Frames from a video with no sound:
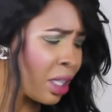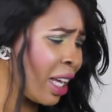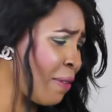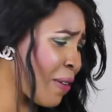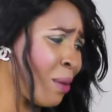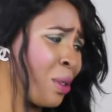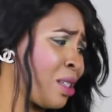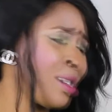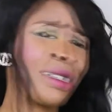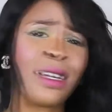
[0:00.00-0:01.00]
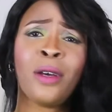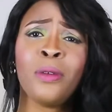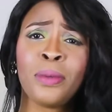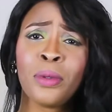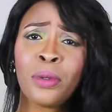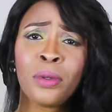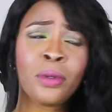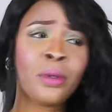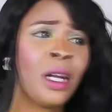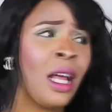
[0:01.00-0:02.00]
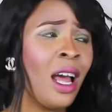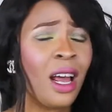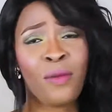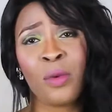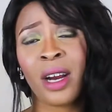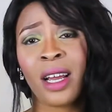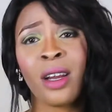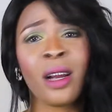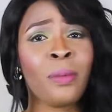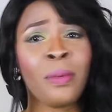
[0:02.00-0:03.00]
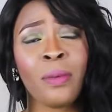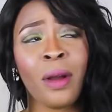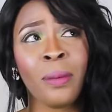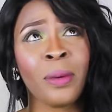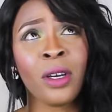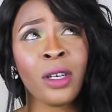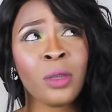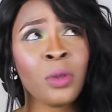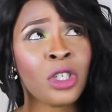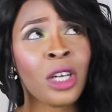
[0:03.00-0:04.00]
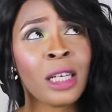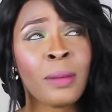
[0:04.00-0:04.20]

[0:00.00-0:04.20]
If I was to scale Boohoo out of what I got, I'll, be honest with you guys.